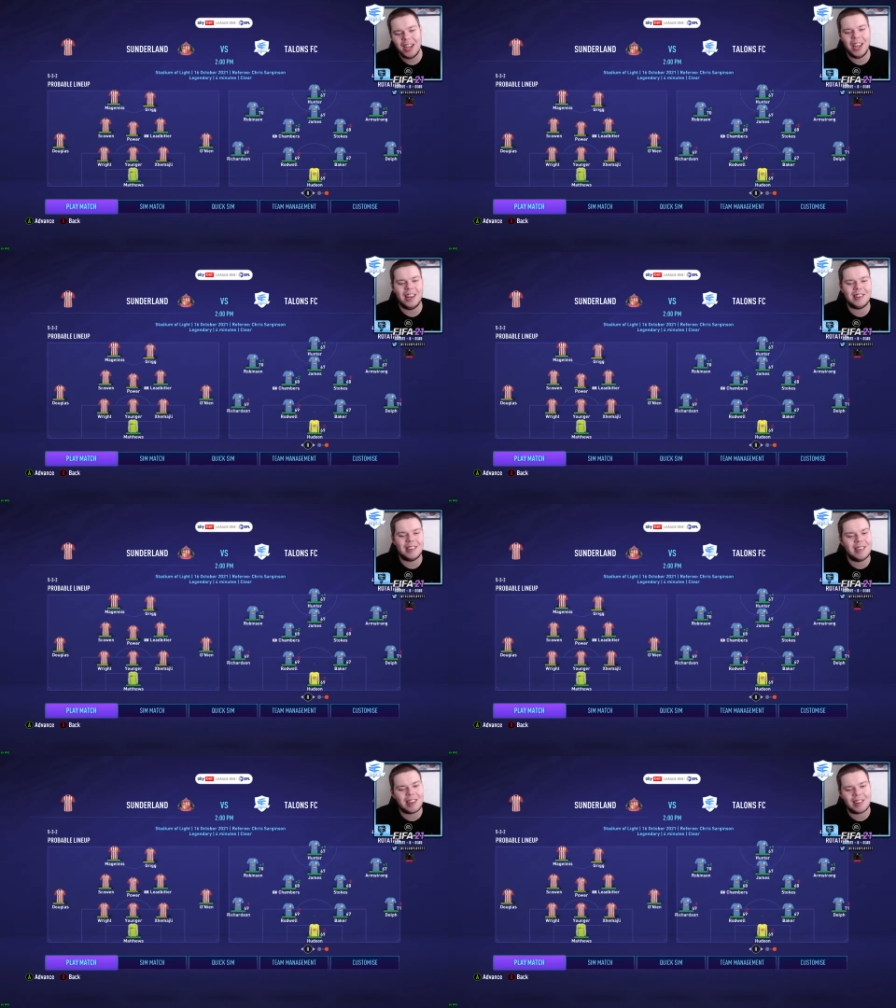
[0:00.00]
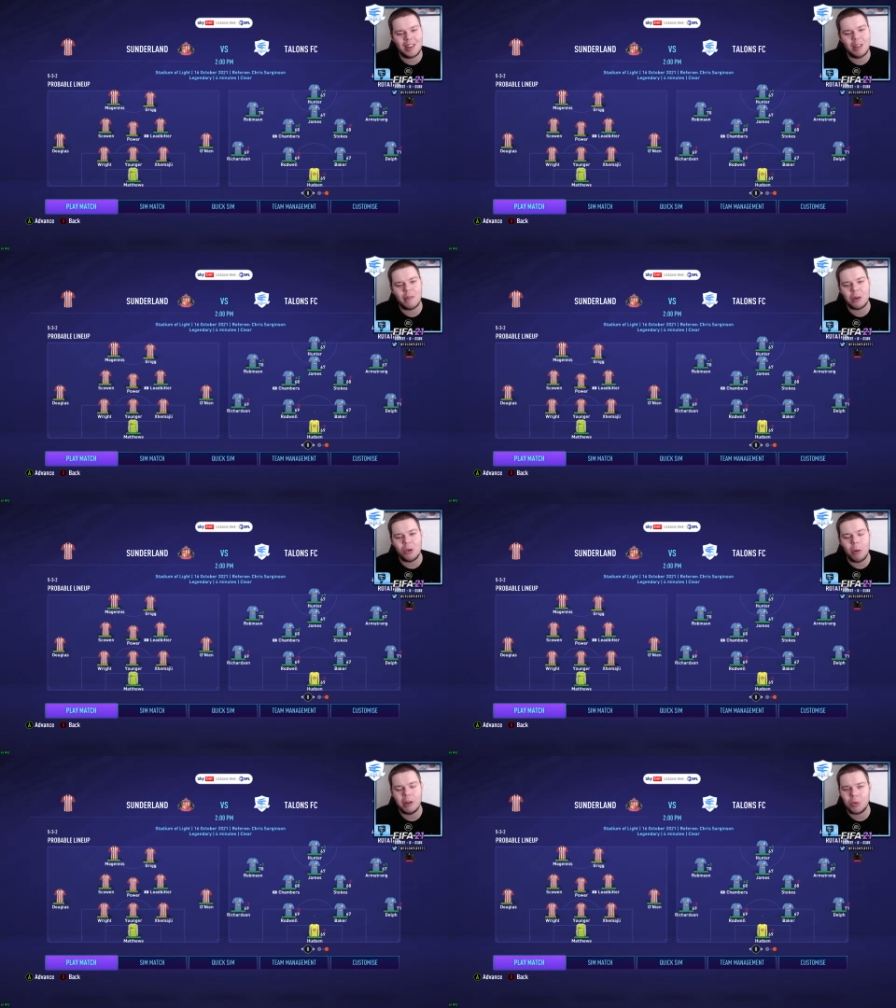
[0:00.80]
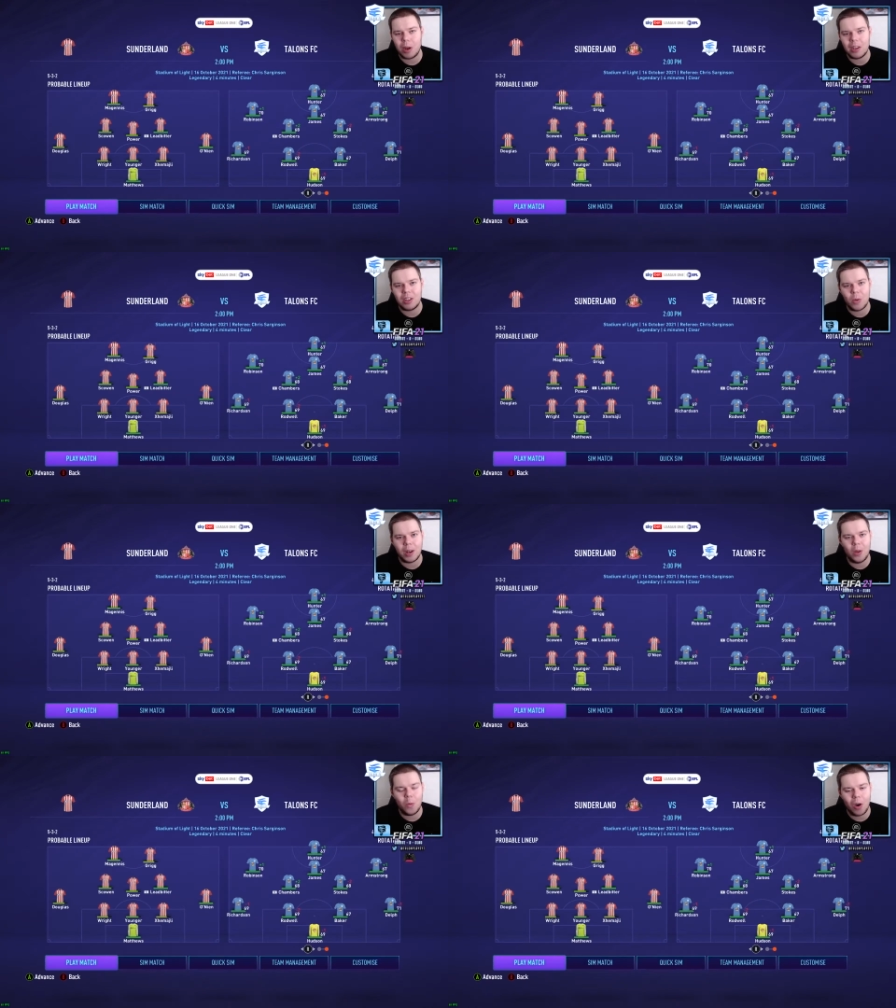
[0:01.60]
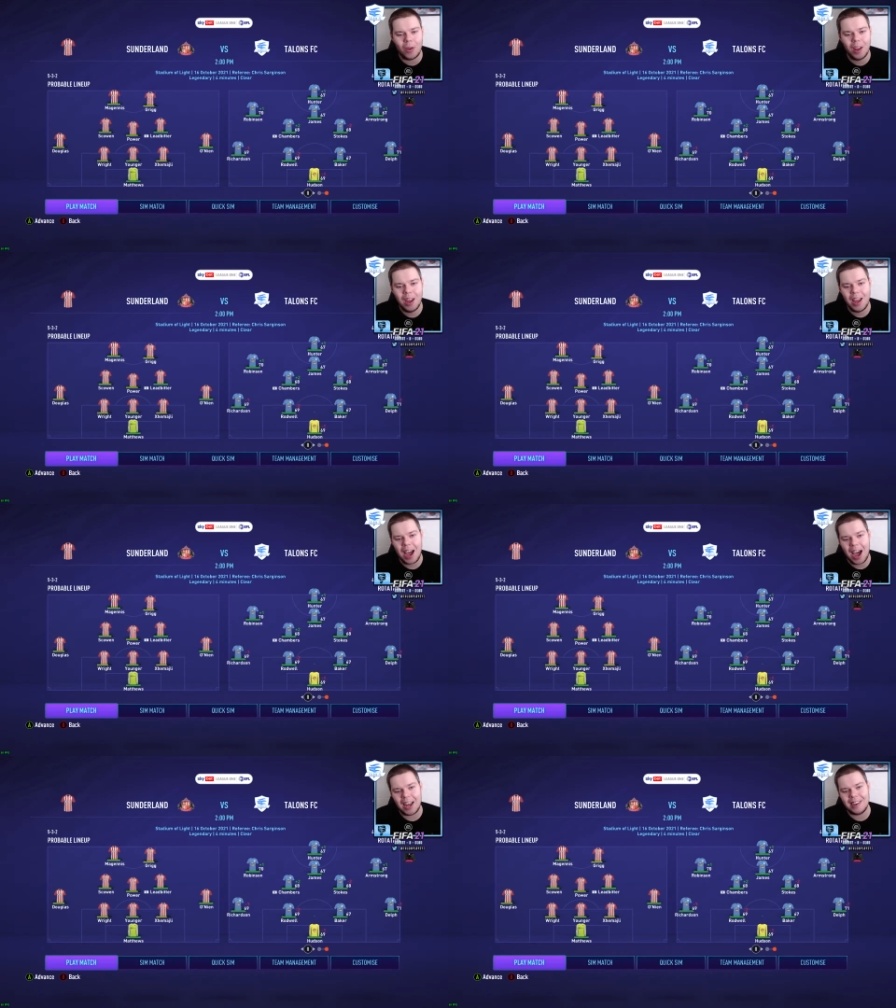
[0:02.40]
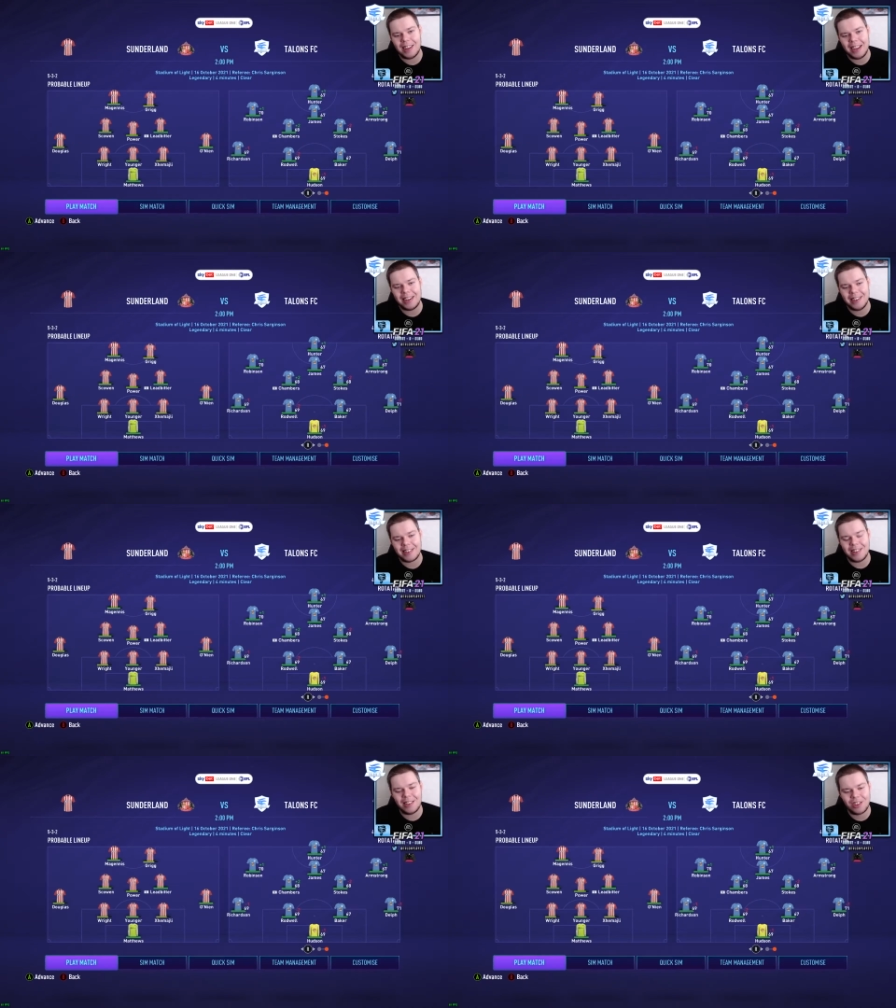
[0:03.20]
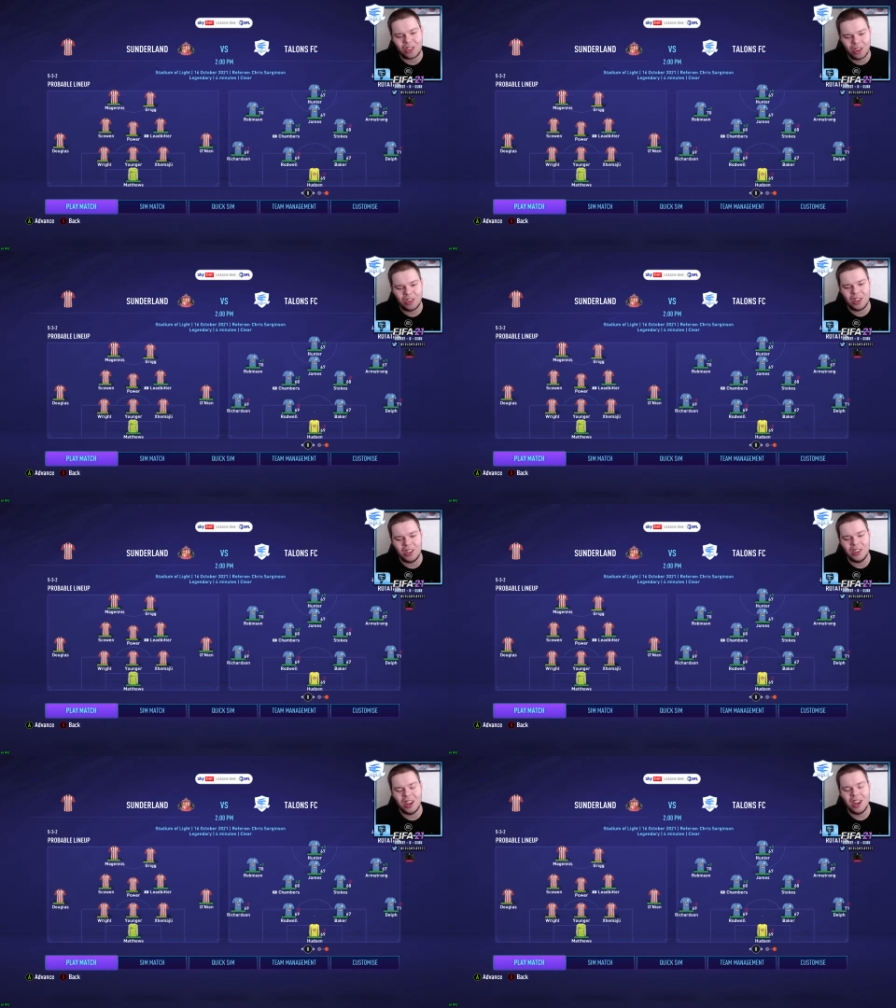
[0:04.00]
It is the 16th of October 2021, and it is the Sunderland